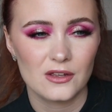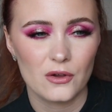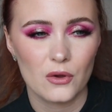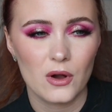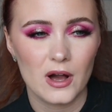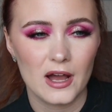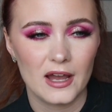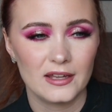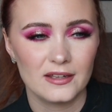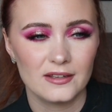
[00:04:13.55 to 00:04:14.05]

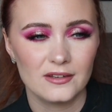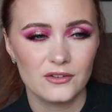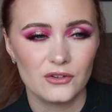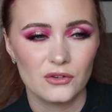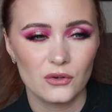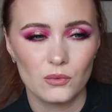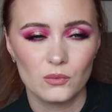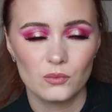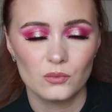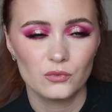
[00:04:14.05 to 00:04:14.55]
so I
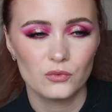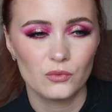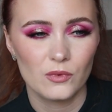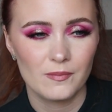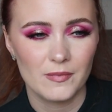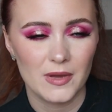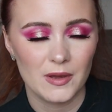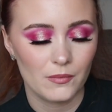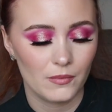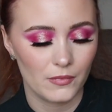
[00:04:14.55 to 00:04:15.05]
don't
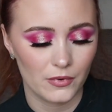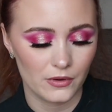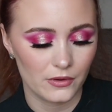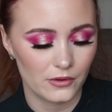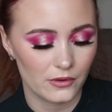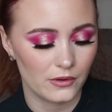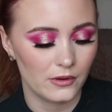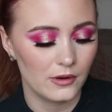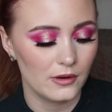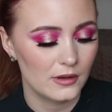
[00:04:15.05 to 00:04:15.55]

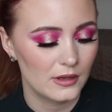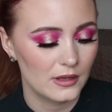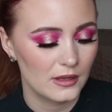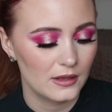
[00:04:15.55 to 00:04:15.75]
remember